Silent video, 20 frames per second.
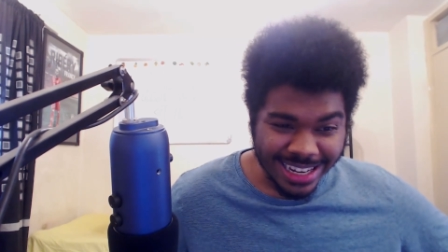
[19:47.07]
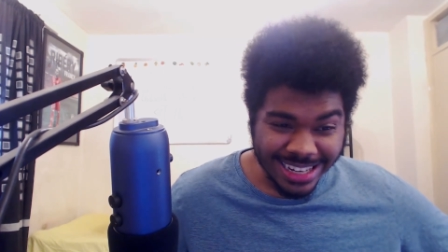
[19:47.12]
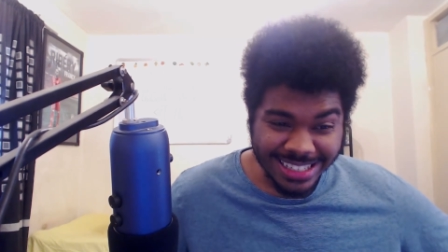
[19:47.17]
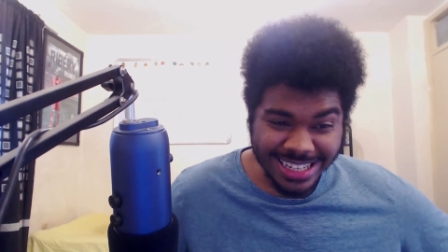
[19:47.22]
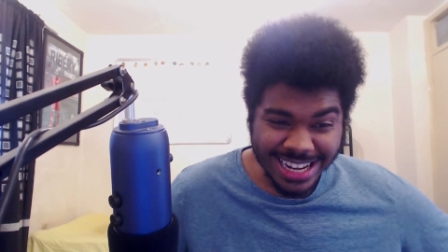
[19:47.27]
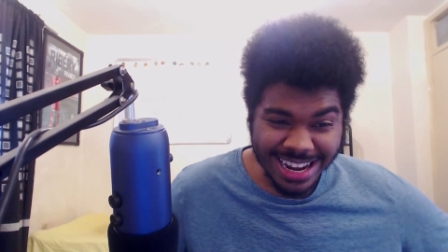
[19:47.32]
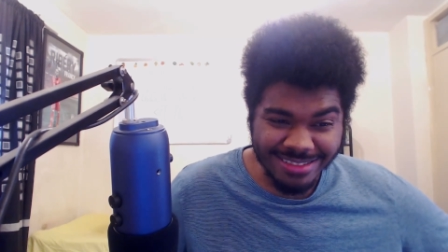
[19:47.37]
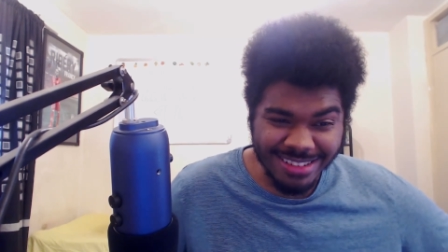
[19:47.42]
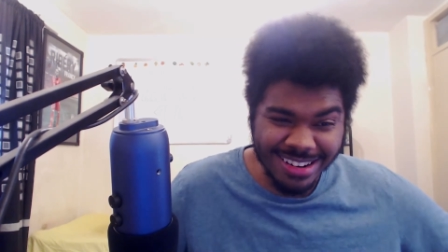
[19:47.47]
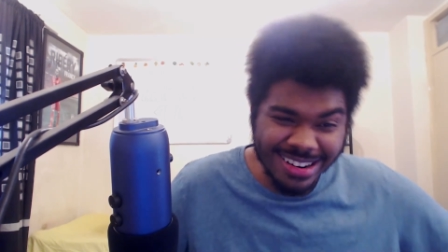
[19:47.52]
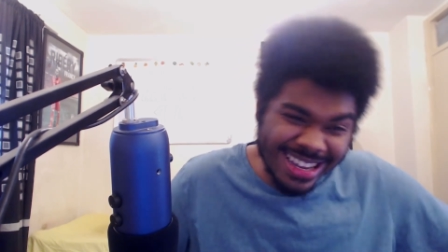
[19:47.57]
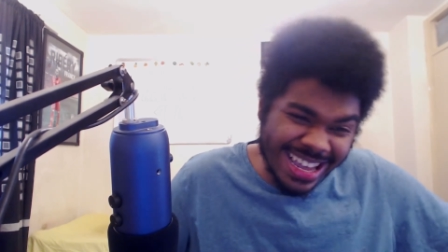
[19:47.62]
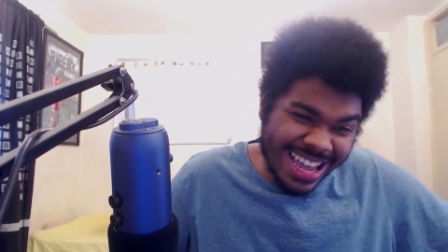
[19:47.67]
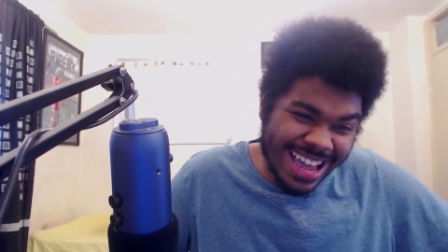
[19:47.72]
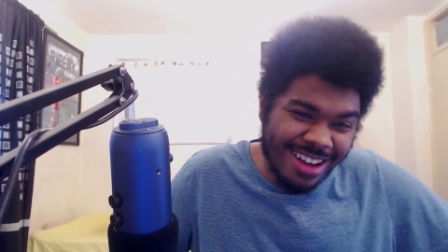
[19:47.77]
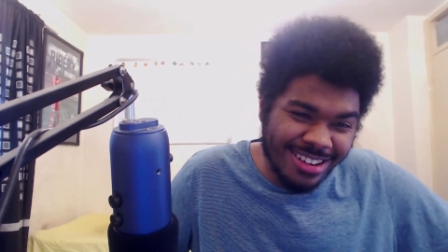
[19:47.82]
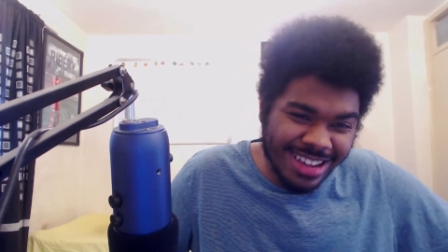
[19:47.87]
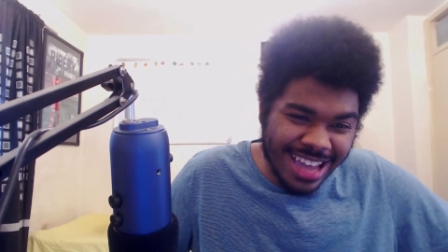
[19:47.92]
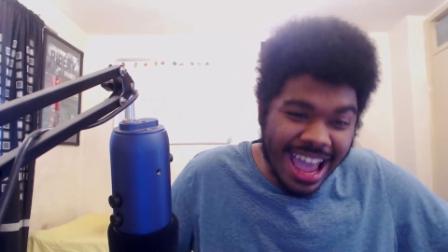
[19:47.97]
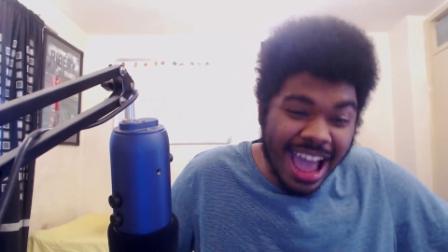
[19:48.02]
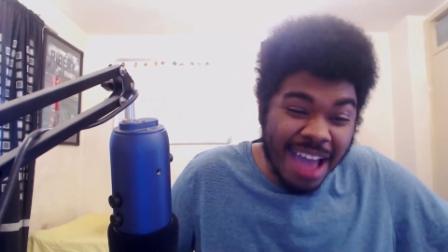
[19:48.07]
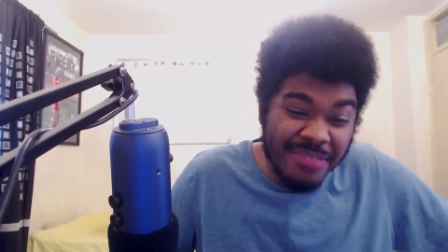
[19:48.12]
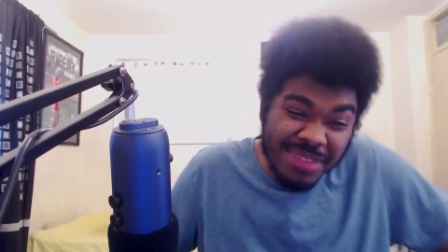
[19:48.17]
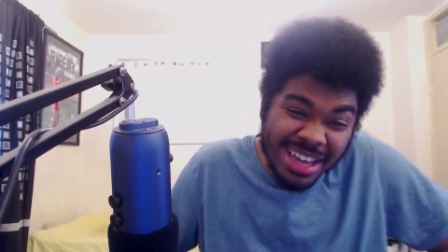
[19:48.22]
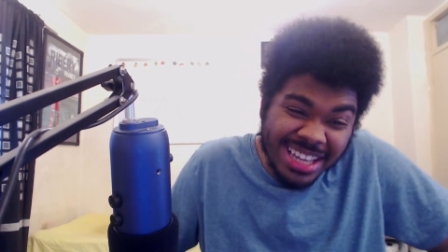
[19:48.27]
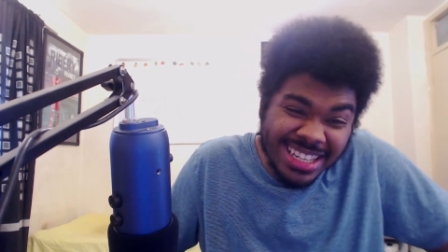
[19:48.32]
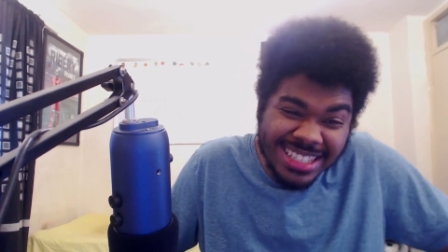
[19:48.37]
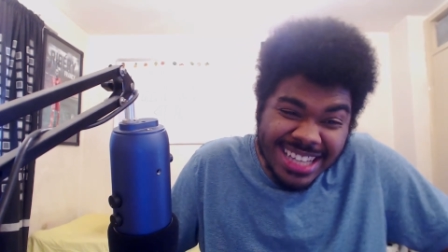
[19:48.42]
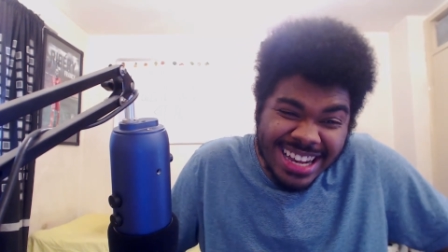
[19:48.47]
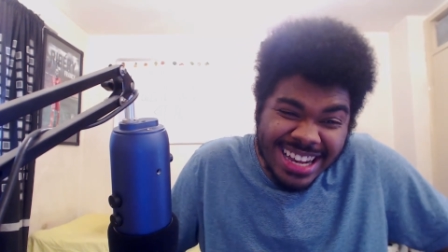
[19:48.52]
Terra, yeah, okay, it
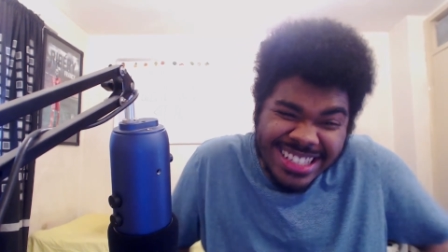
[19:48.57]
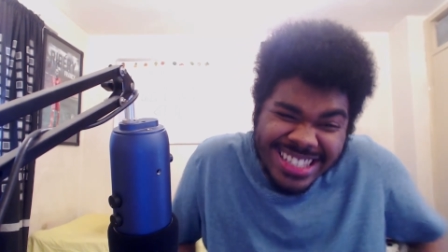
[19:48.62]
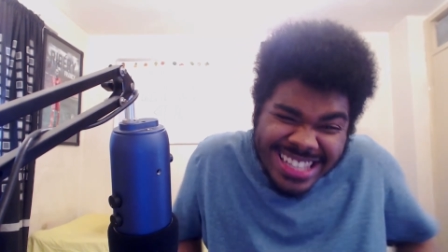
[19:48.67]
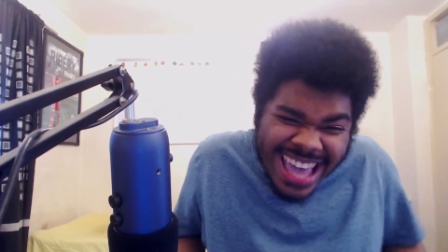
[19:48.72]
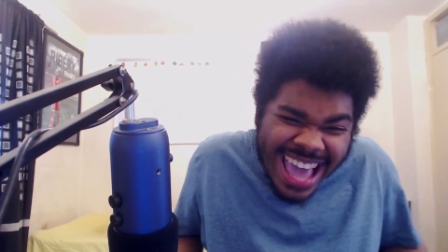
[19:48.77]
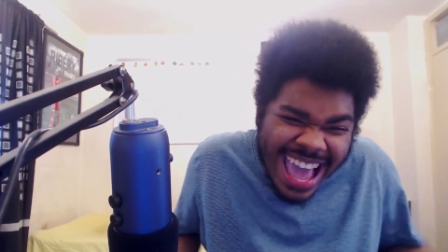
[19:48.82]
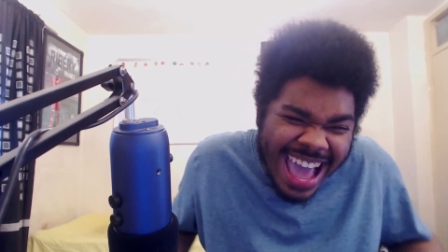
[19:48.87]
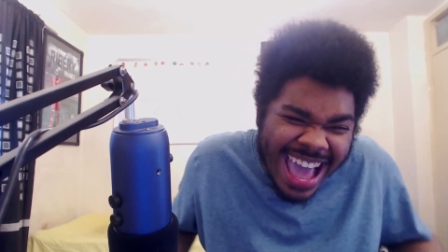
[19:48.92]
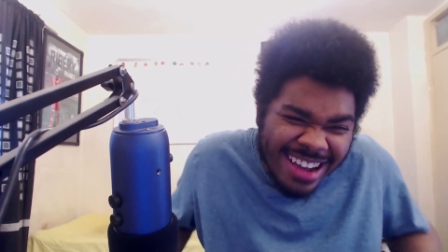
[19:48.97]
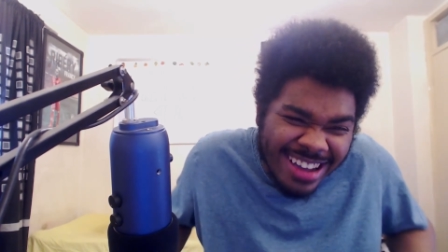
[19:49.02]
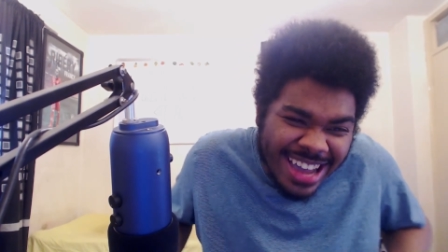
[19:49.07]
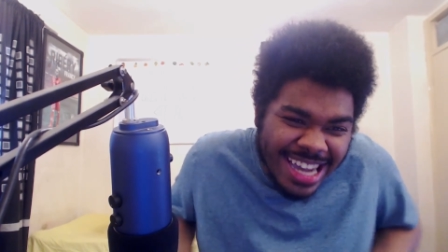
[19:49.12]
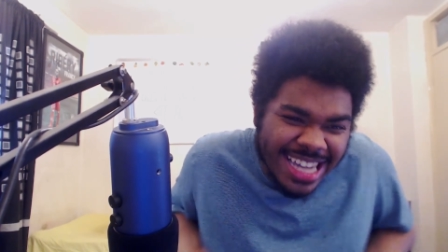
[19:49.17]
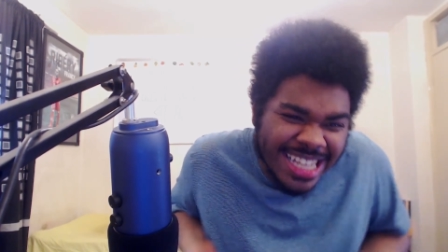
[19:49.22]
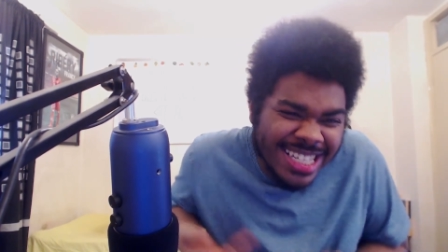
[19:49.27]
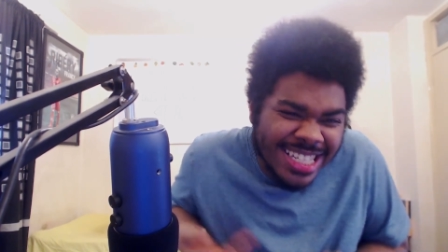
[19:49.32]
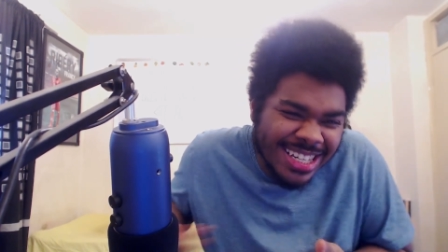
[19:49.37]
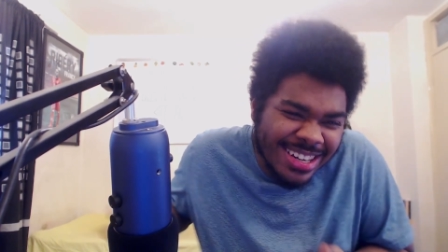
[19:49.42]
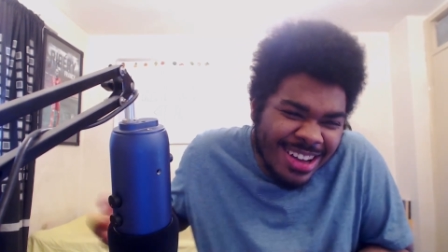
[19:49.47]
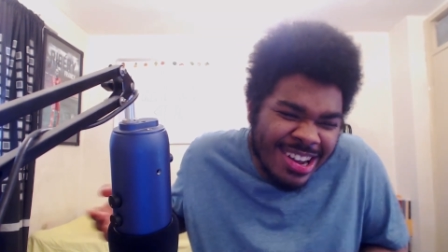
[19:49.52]
makes sense, yeah, okay, it's new,